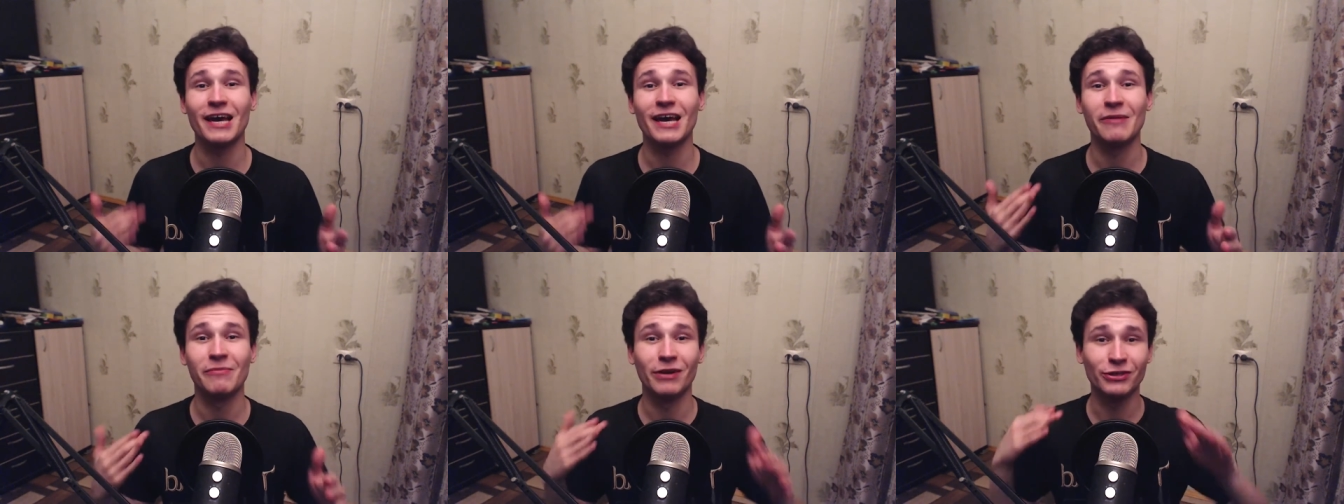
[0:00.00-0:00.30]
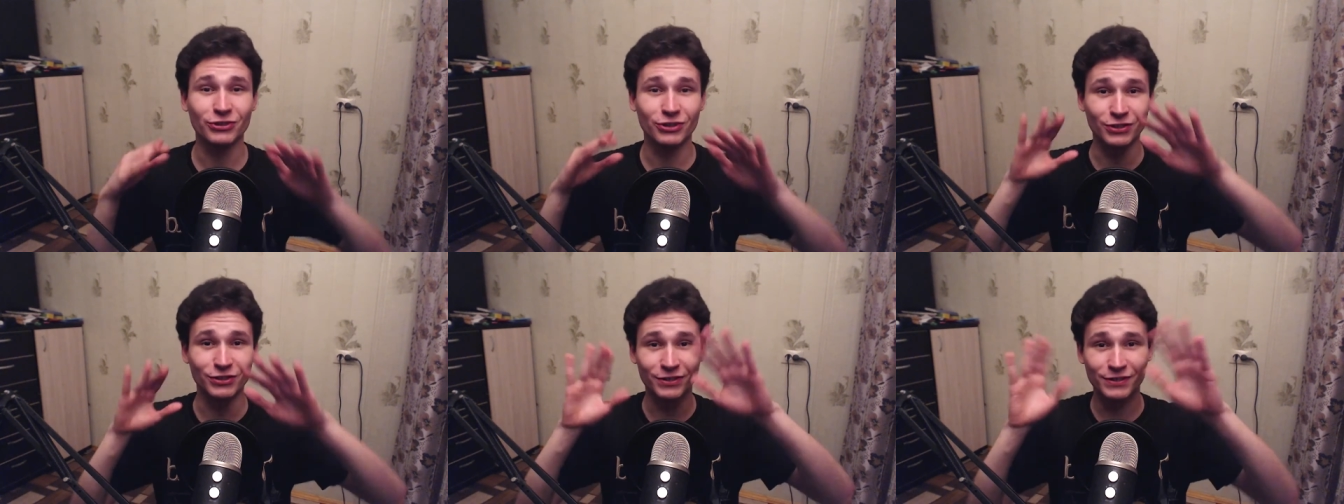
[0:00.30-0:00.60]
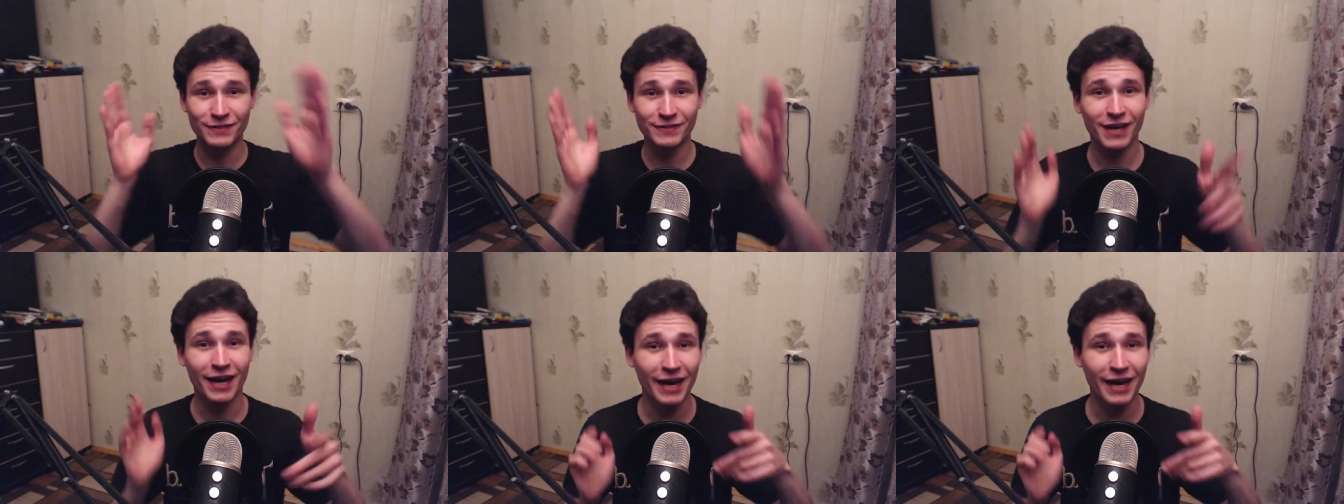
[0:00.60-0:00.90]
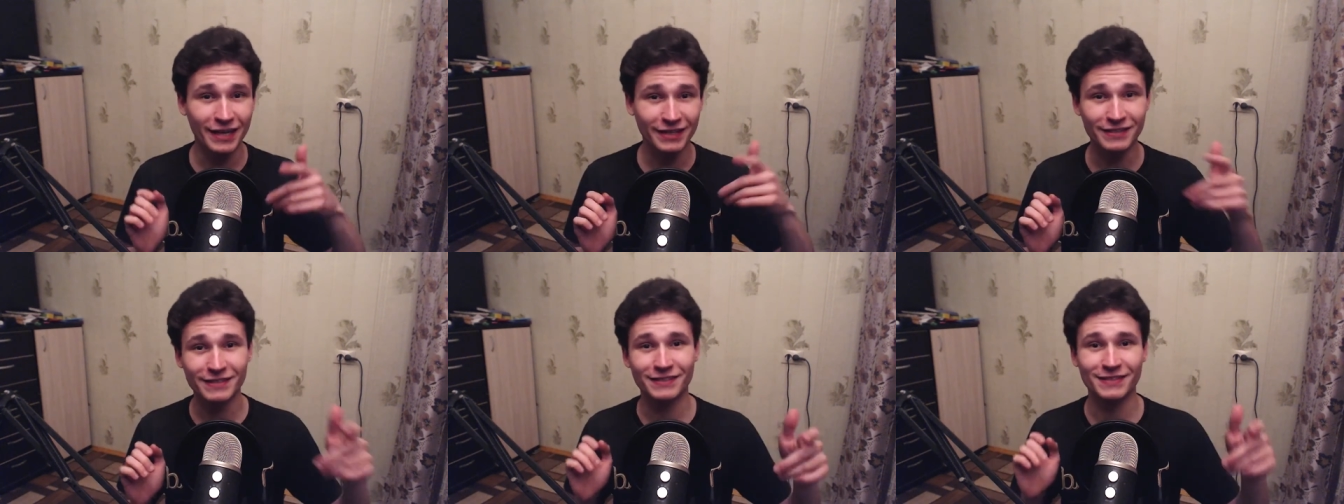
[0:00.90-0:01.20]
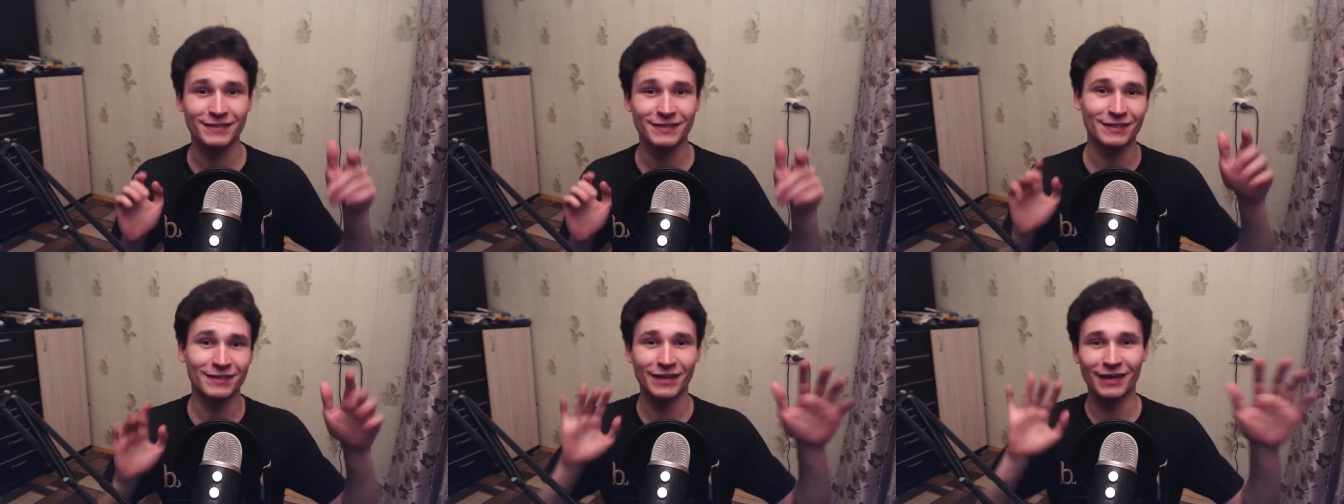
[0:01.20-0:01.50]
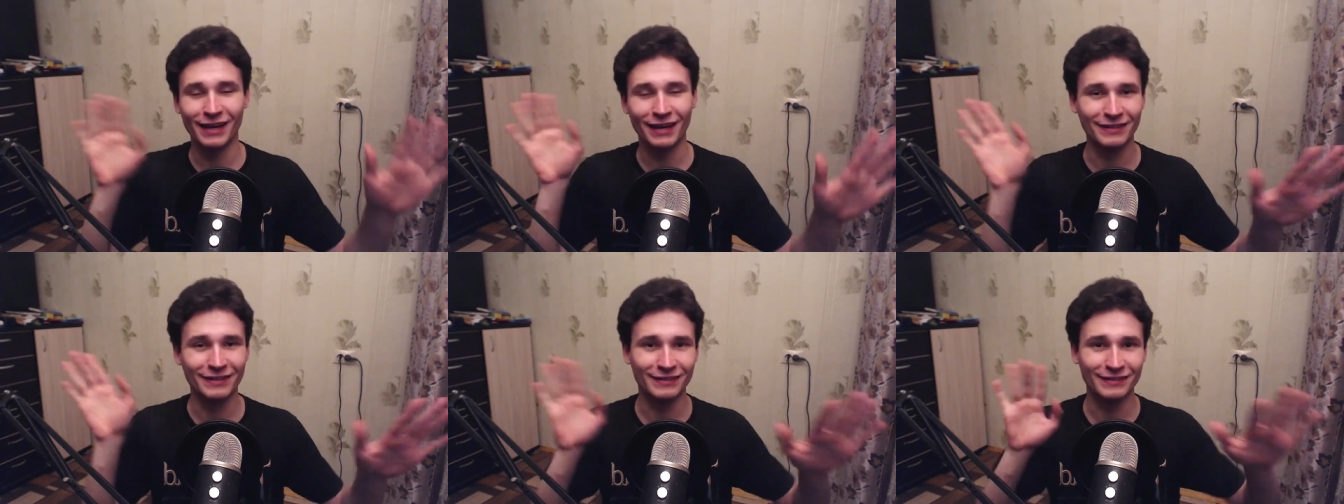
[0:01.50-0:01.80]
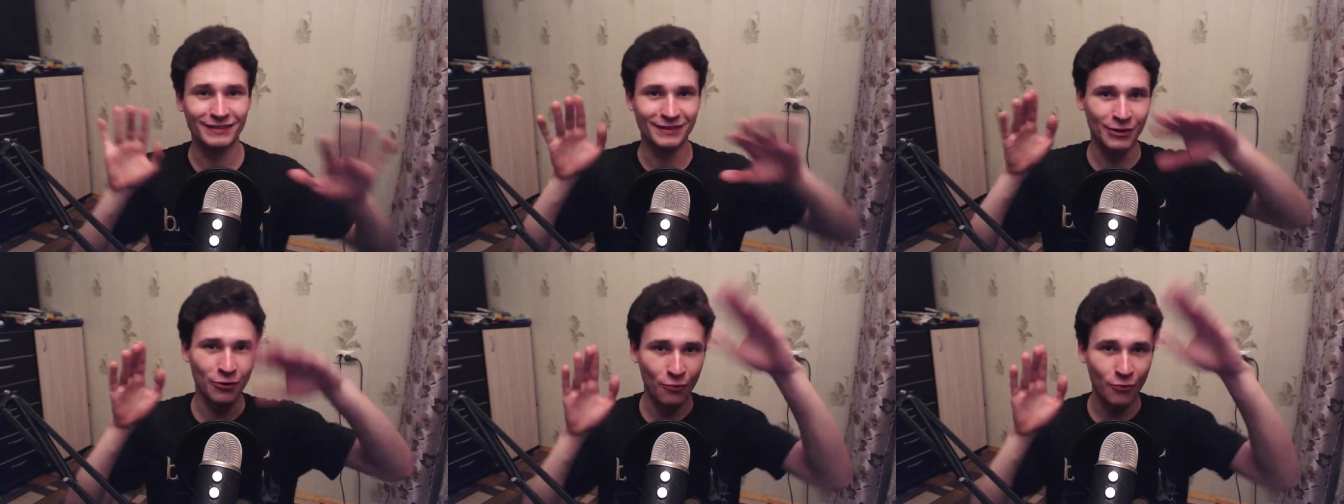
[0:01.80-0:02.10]
I imagine signs uh, and
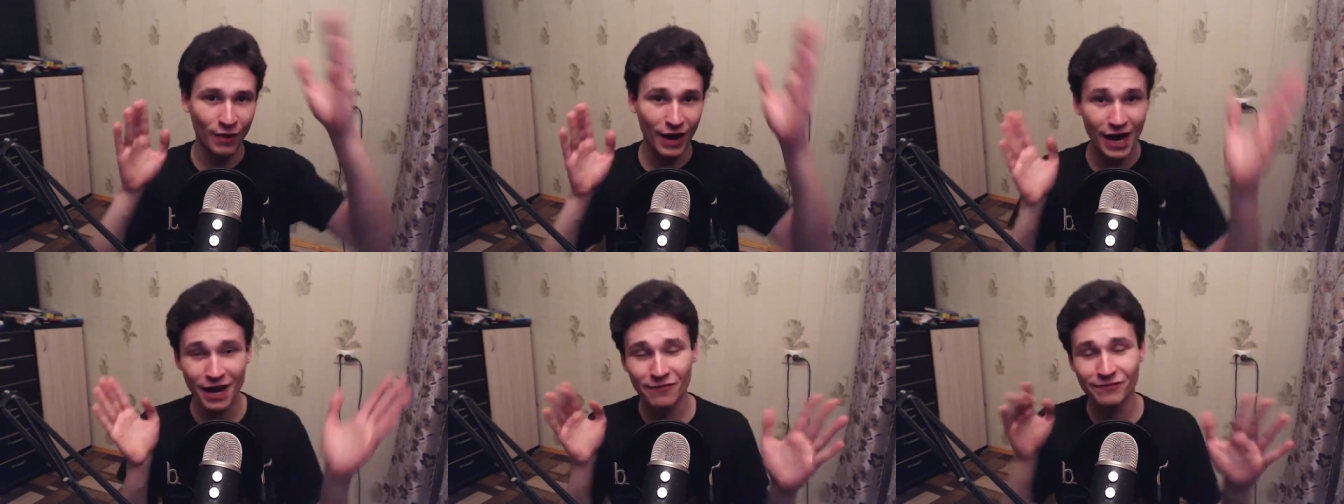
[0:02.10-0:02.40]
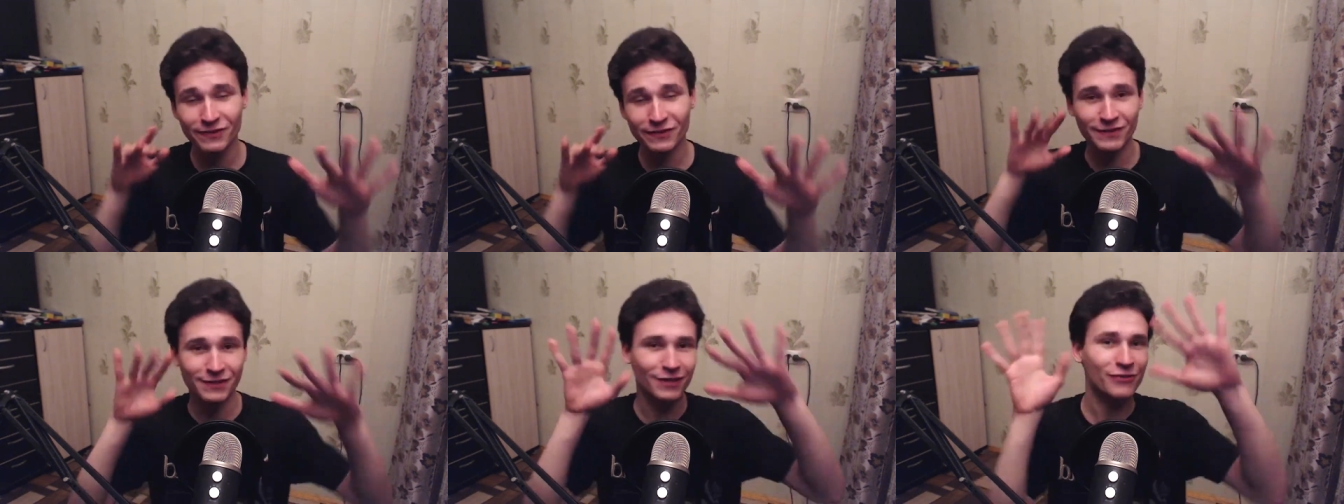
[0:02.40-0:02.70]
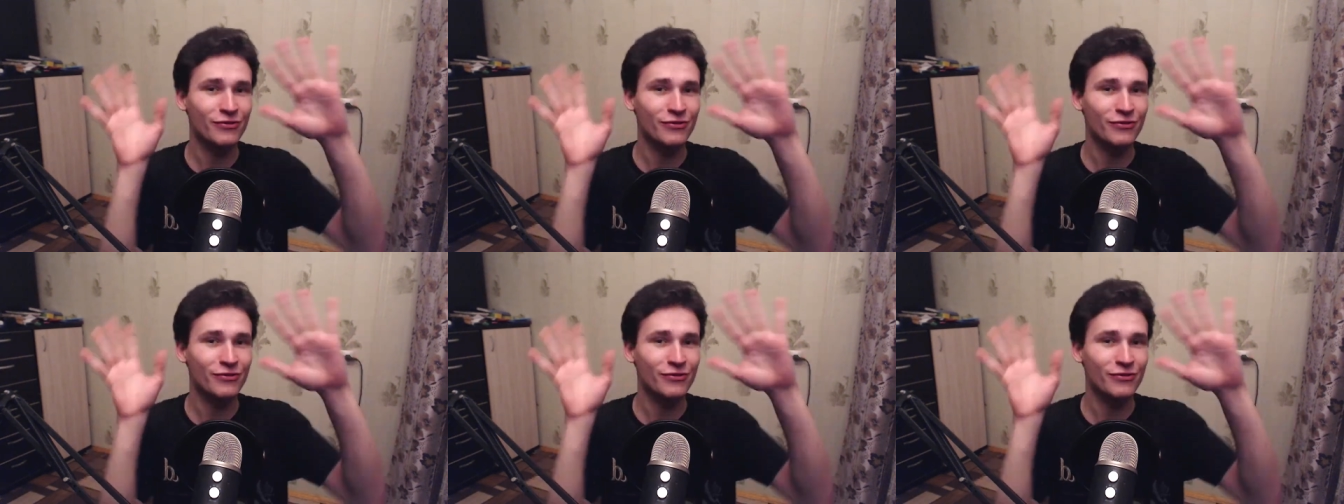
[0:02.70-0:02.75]
uh, waves and